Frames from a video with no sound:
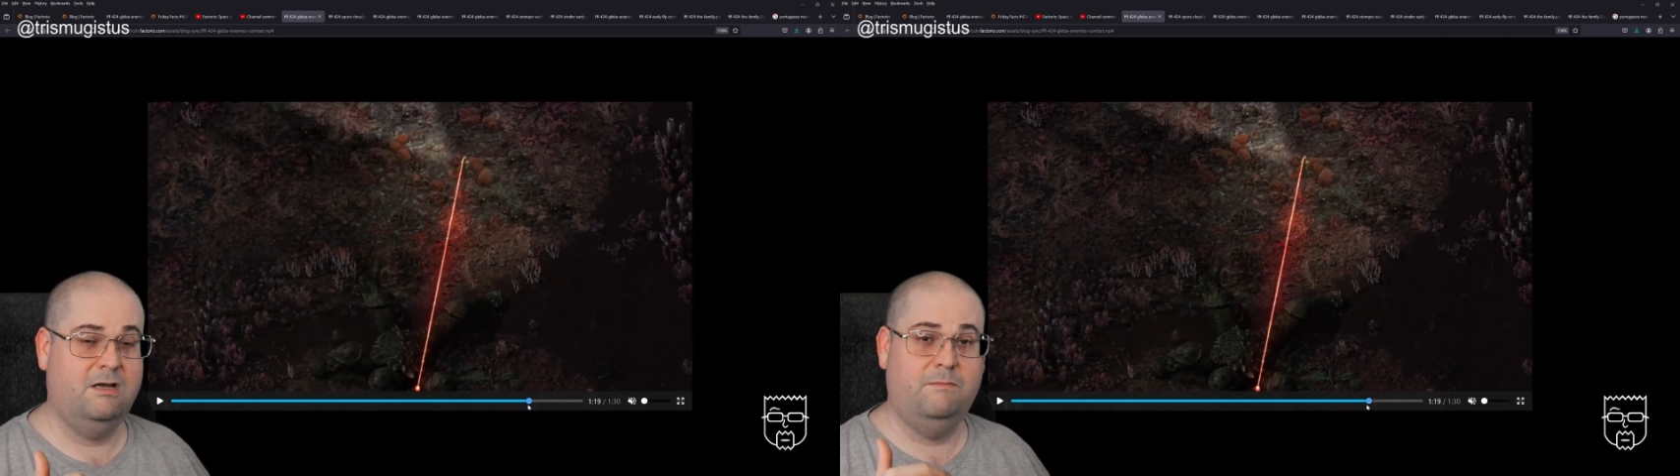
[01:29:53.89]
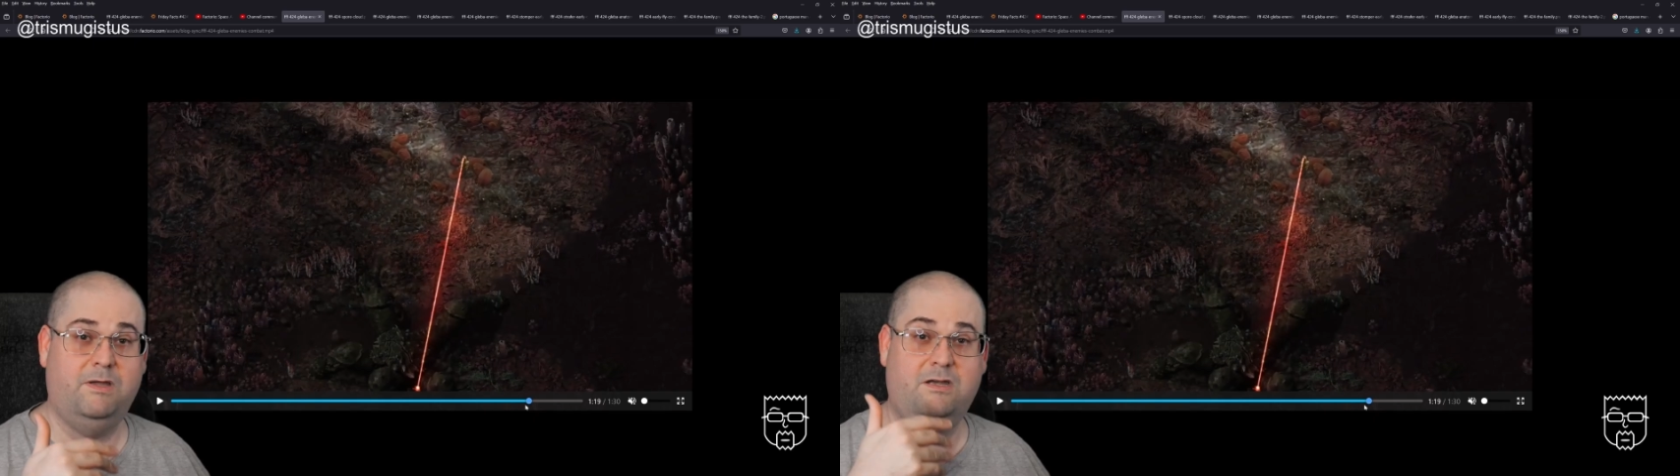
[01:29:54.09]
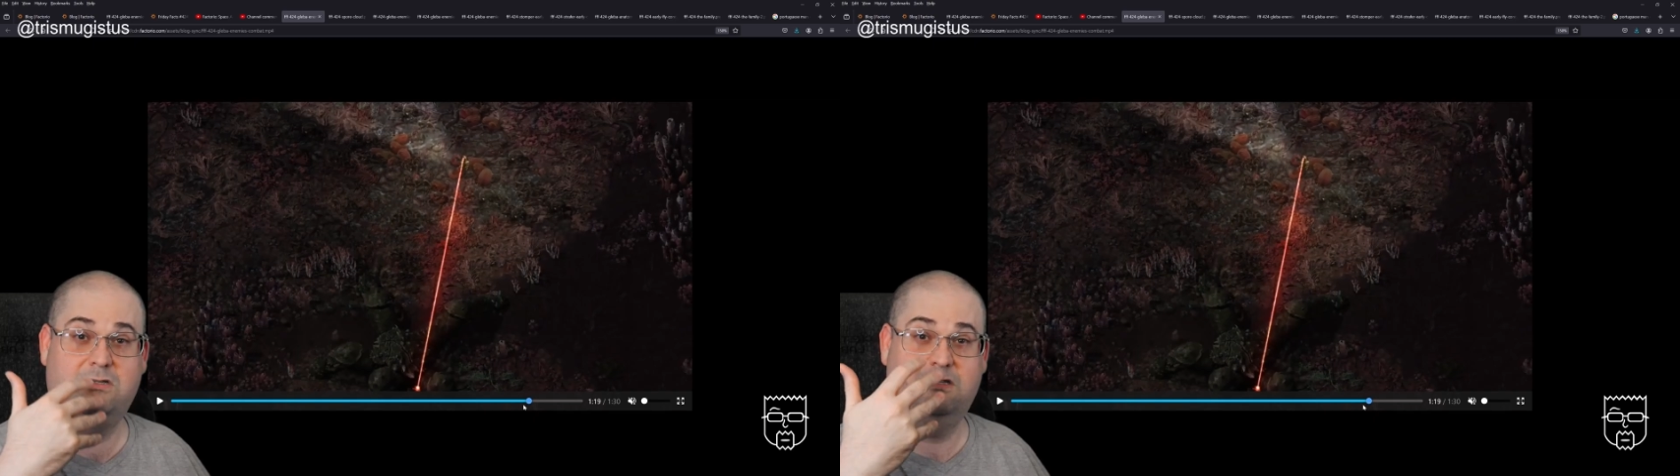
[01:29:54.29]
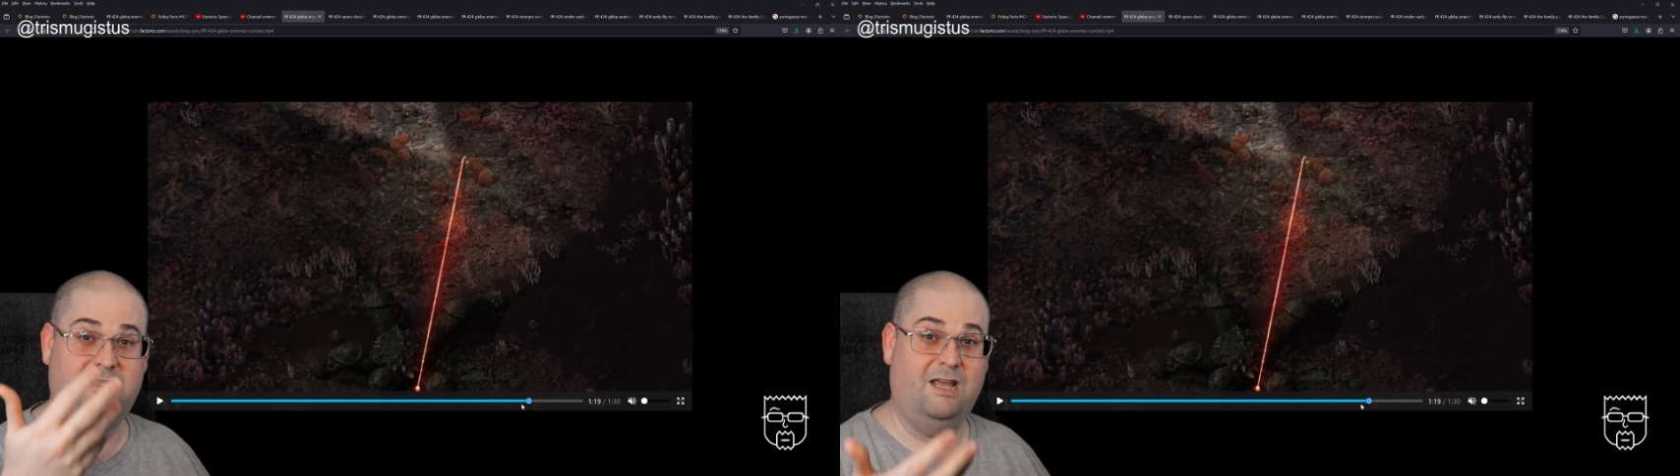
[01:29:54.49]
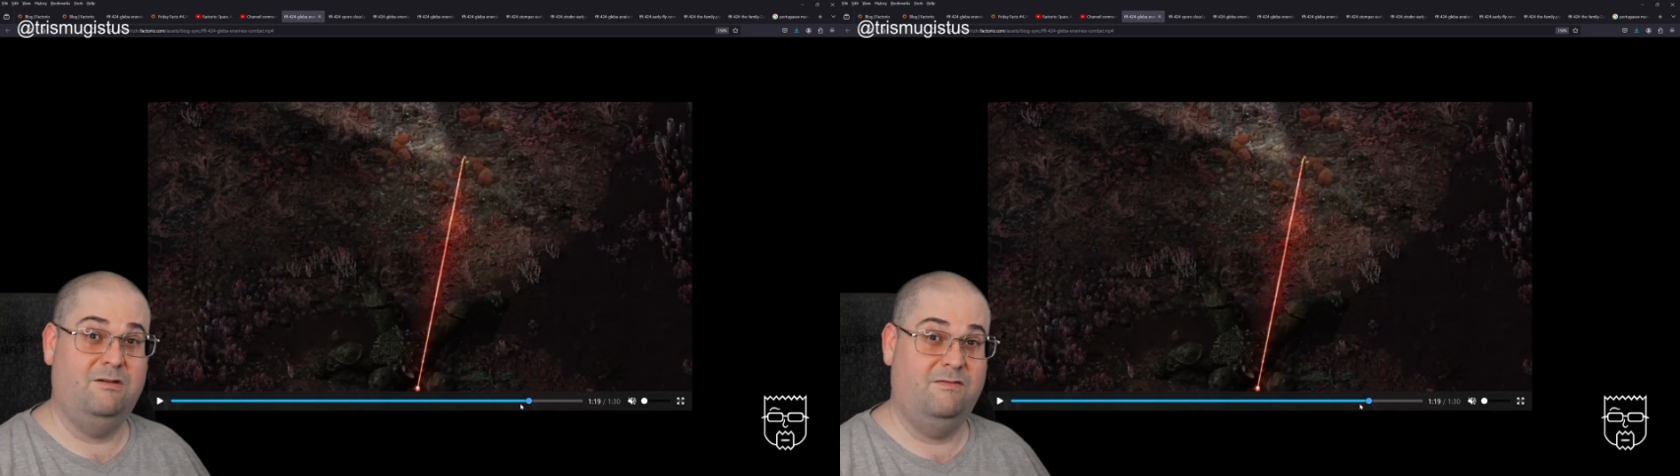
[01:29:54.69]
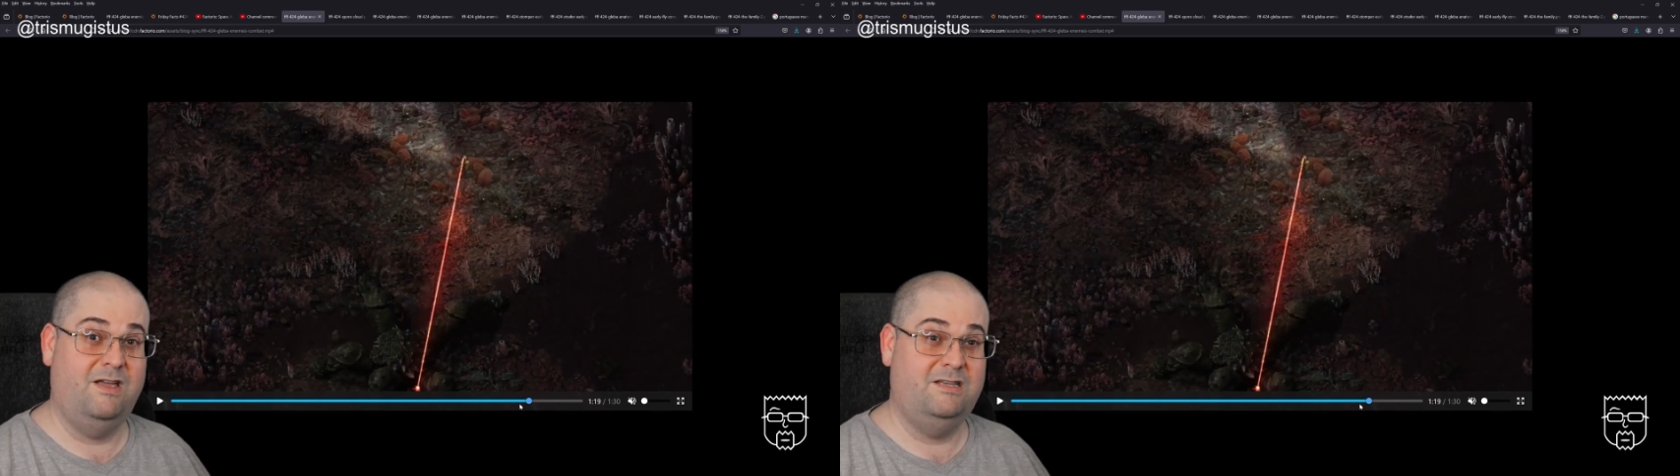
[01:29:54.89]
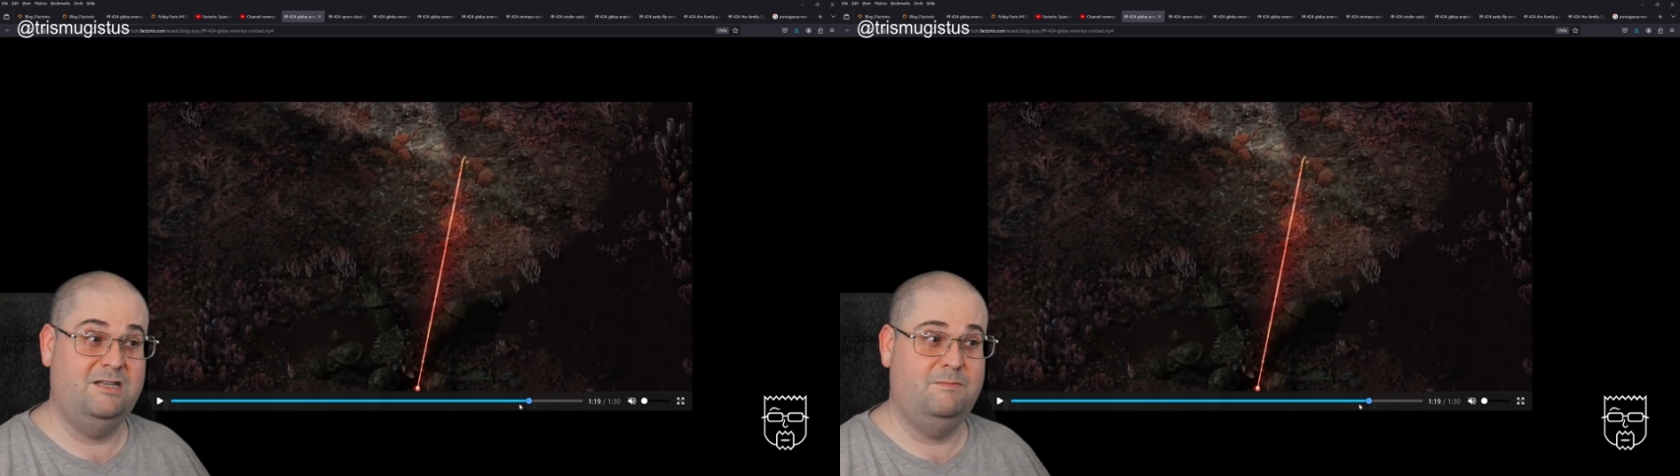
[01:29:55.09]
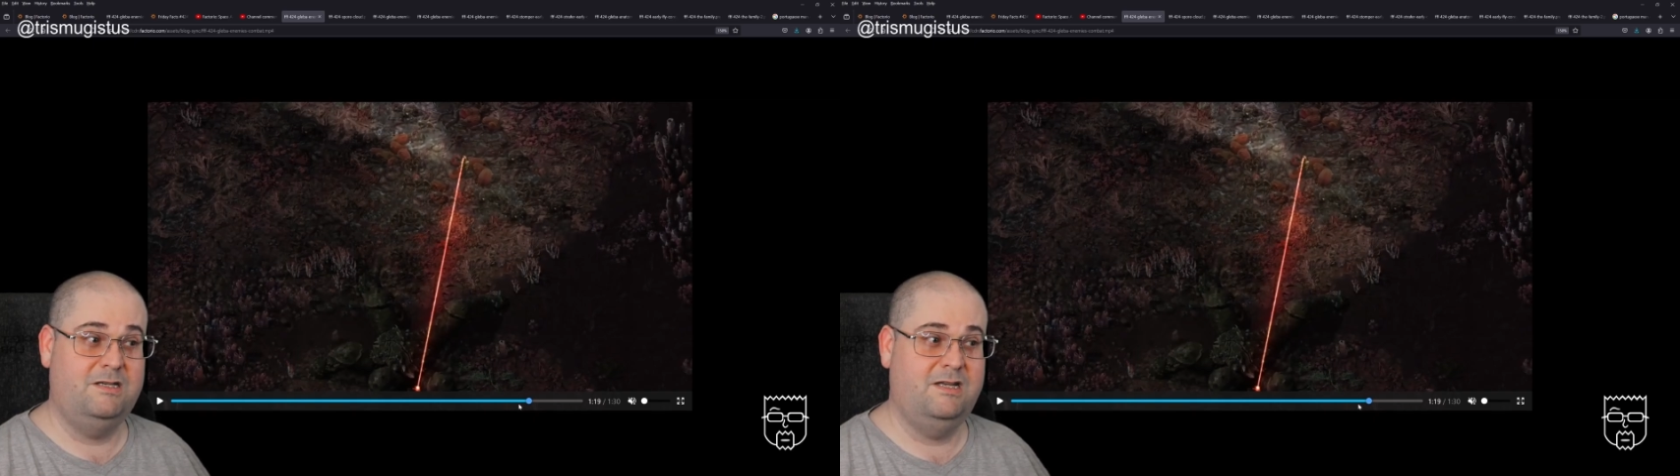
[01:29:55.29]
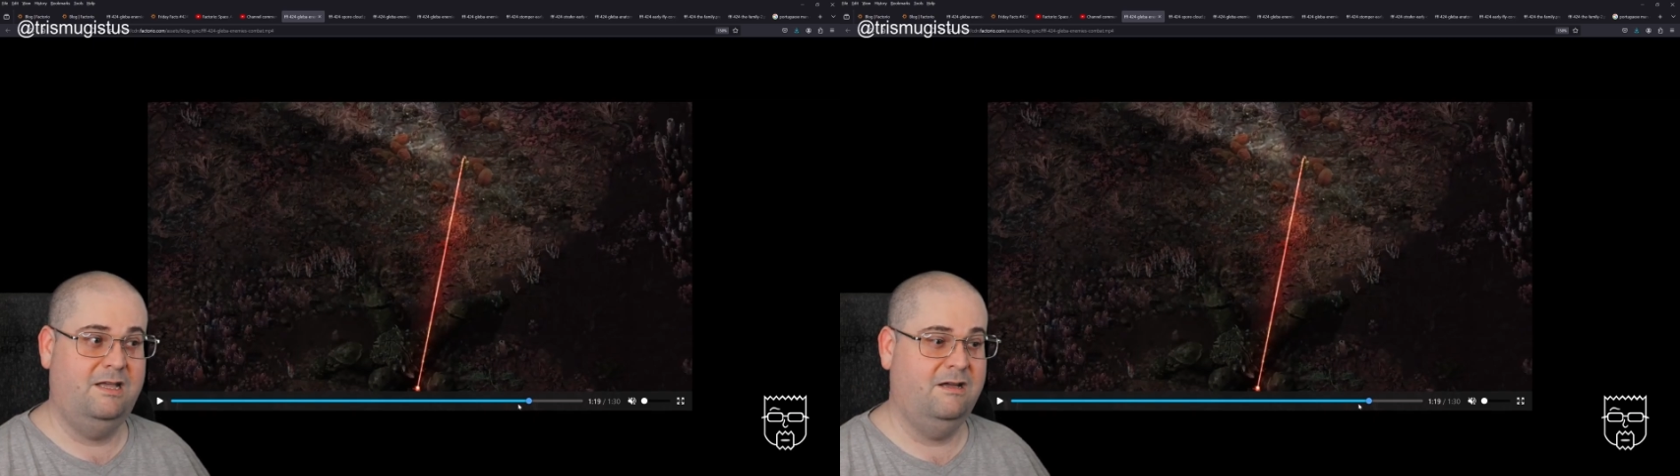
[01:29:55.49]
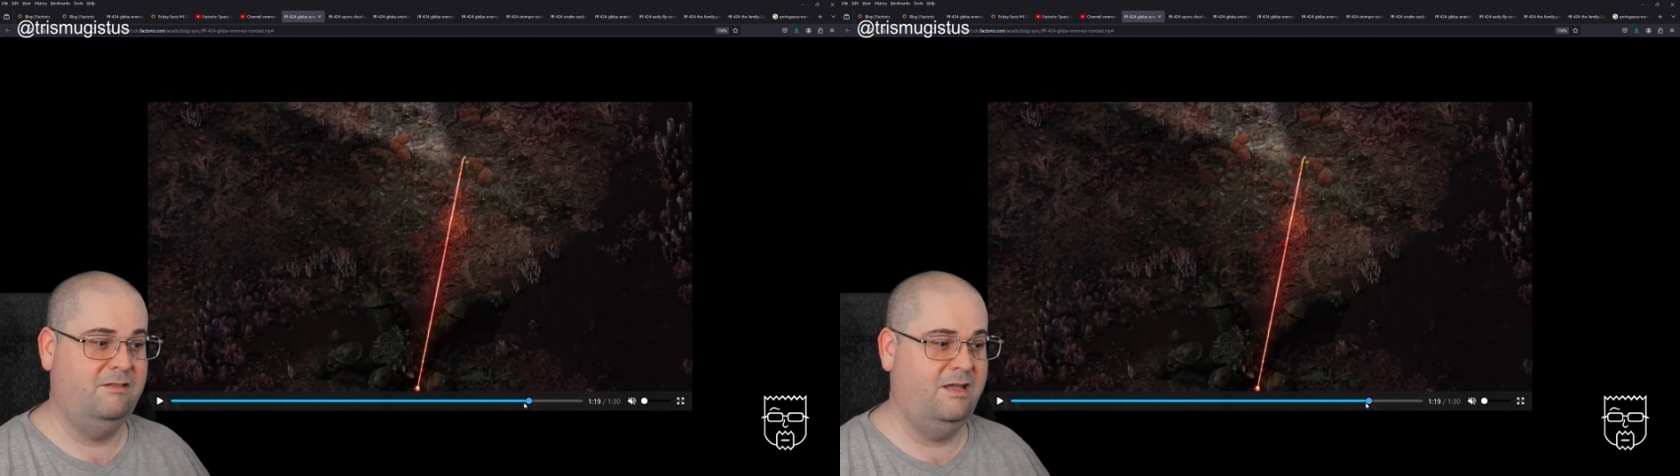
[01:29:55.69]
are because the sound effect is
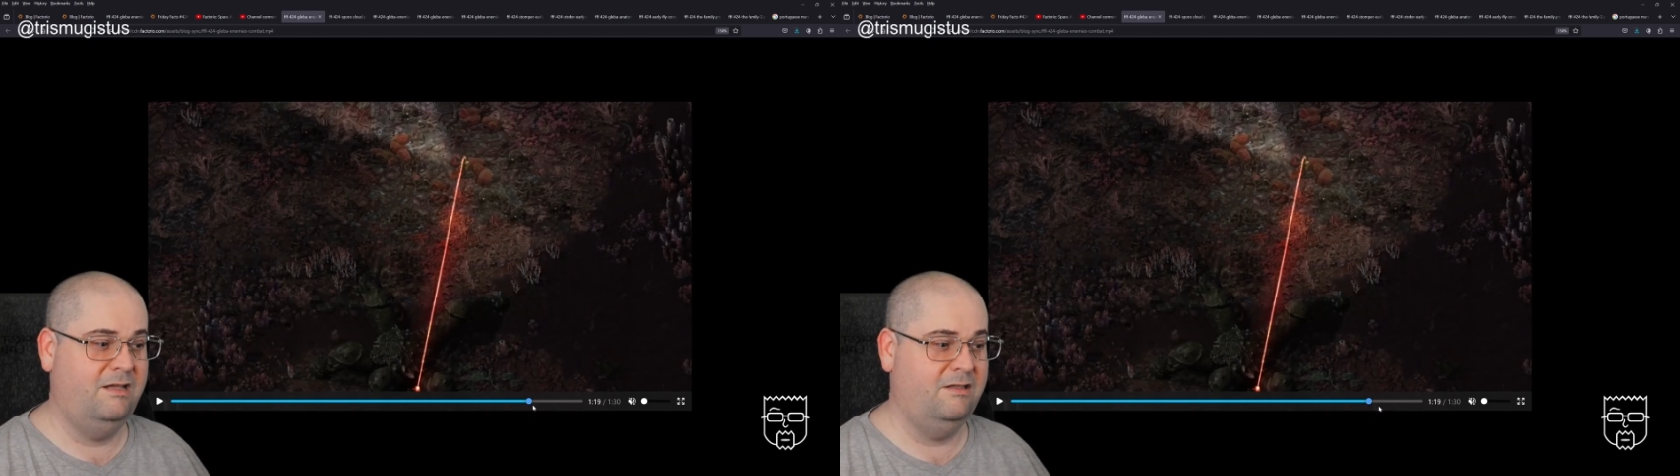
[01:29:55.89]
missing, I think.